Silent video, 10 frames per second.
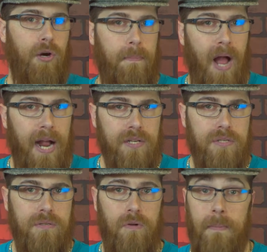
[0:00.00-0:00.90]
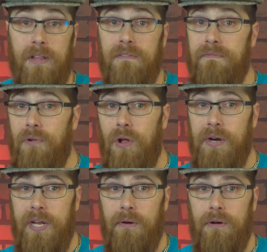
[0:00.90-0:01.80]
box. What about the full art
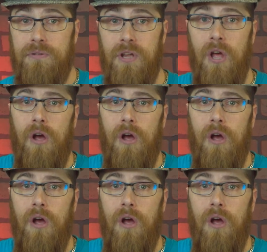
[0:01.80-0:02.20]
heroes?